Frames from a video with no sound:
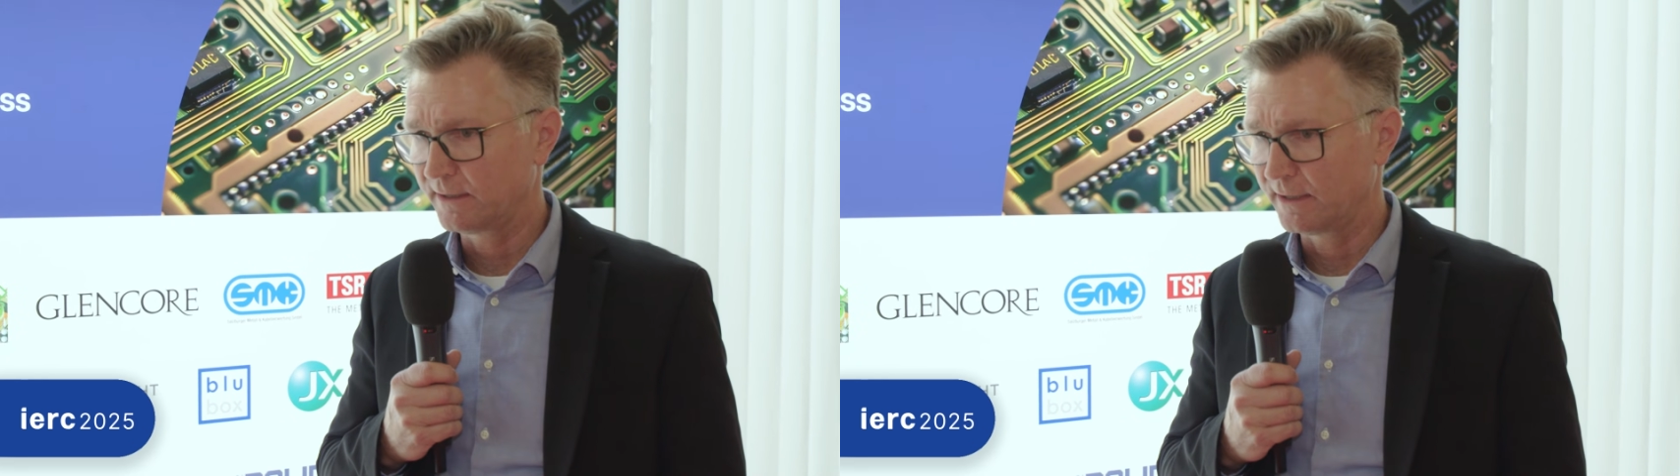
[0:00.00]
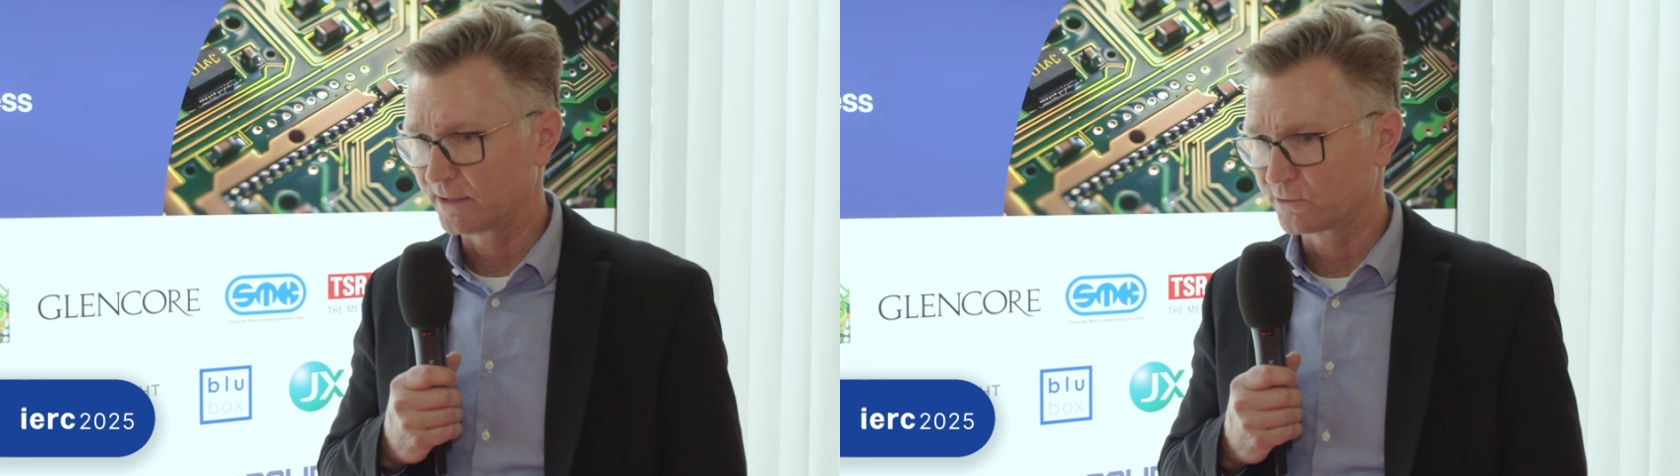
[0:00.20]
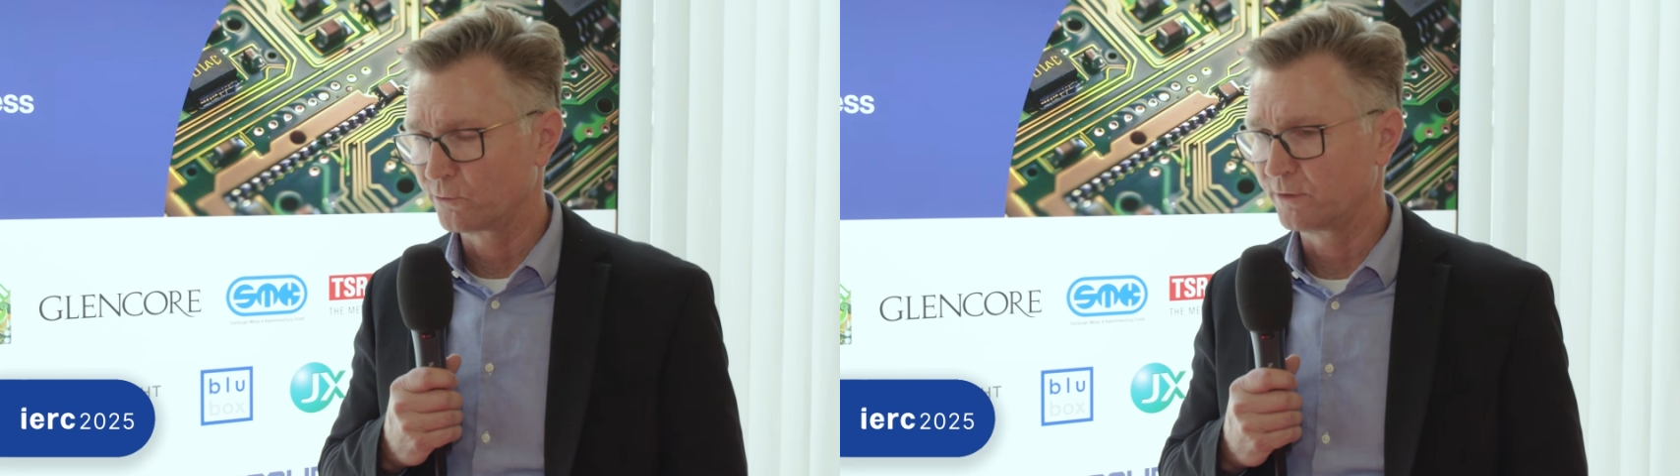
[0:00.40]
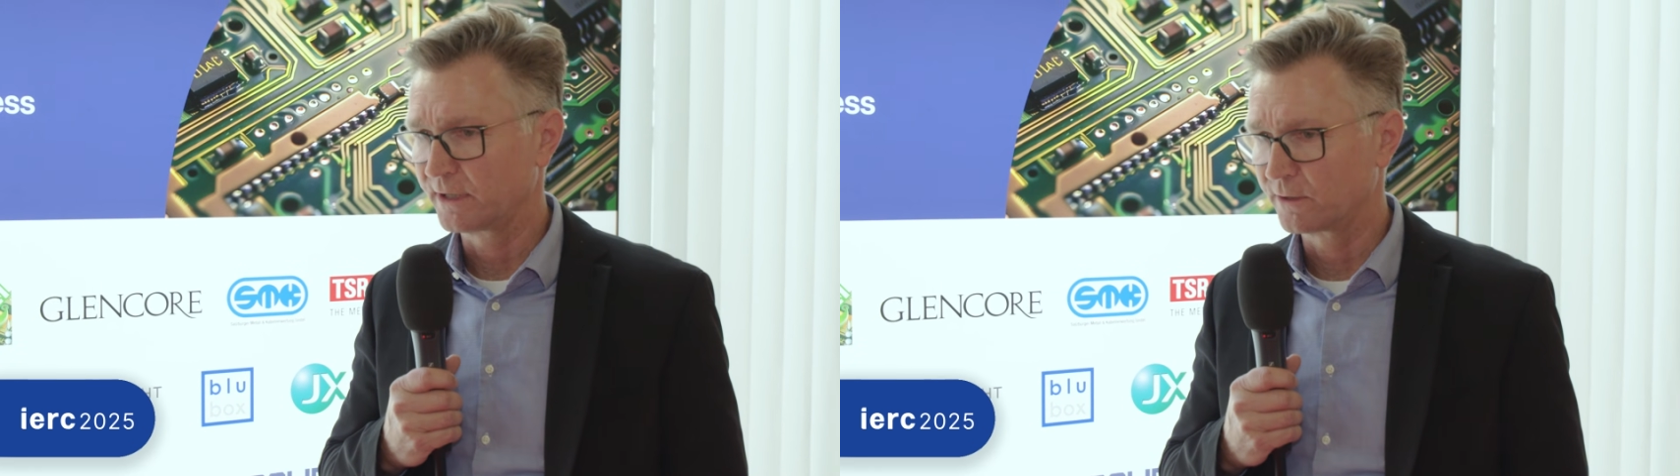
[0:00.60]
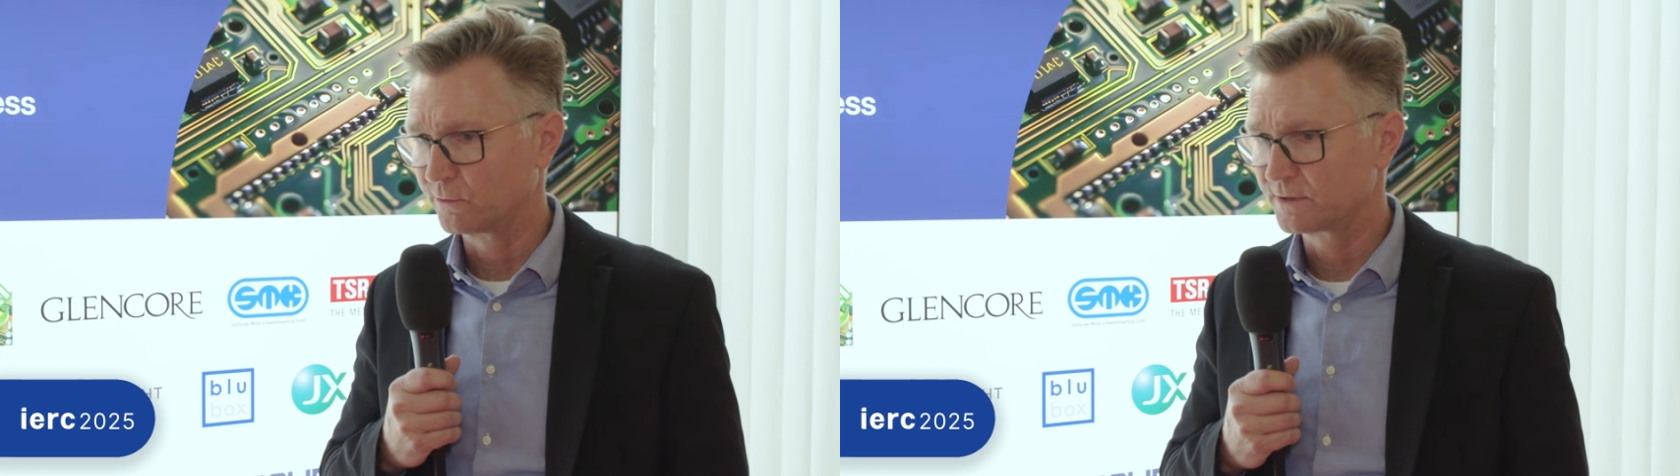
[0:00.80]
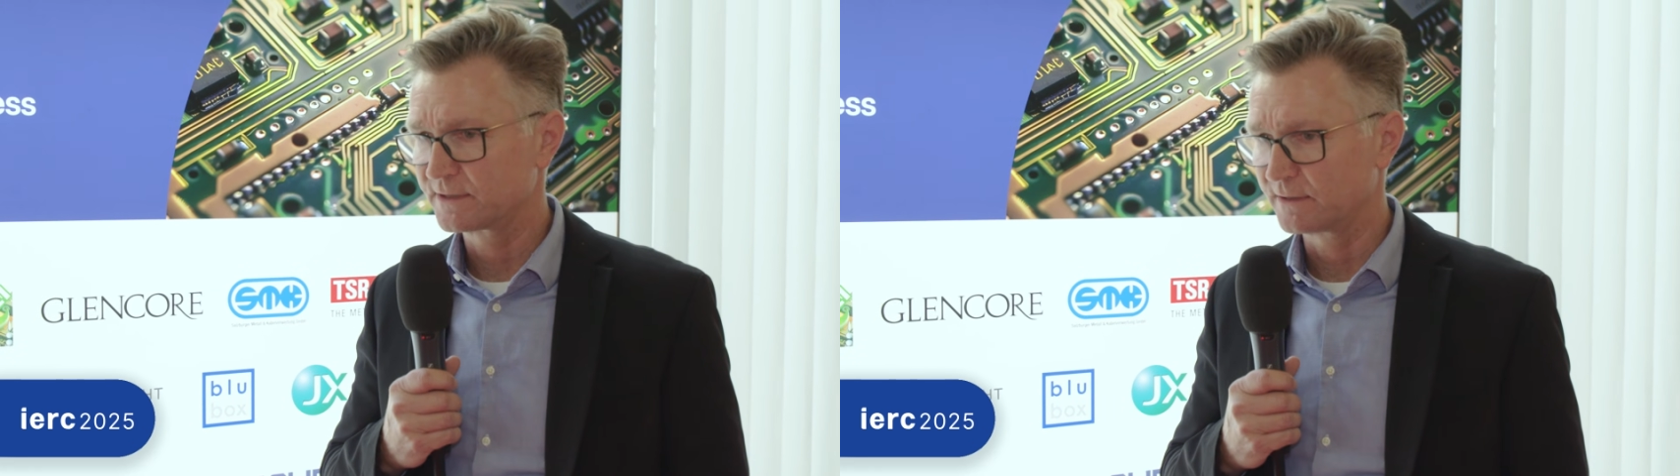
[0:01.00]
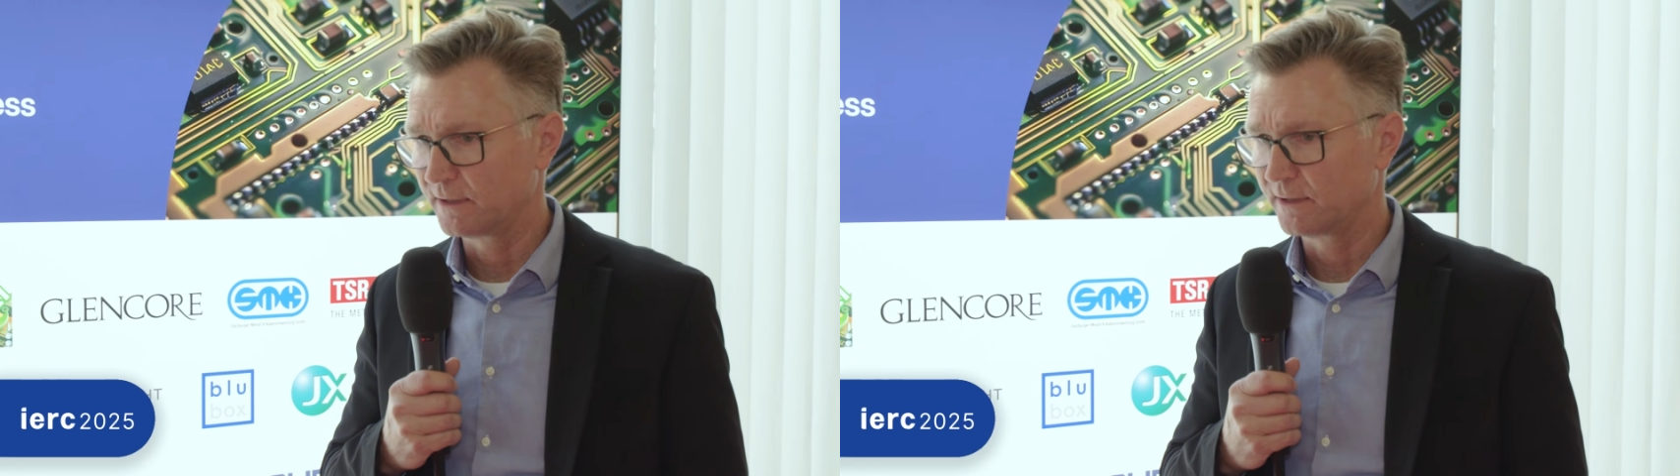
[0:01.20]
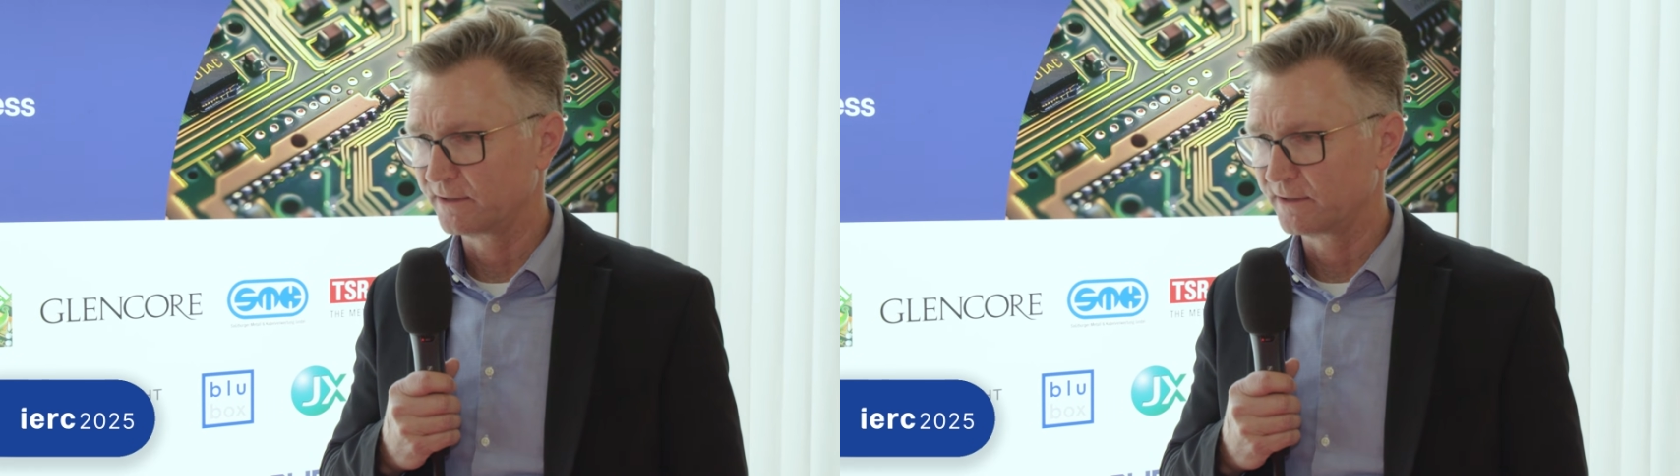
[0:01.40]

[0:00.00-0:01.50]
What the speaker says: electronic goods are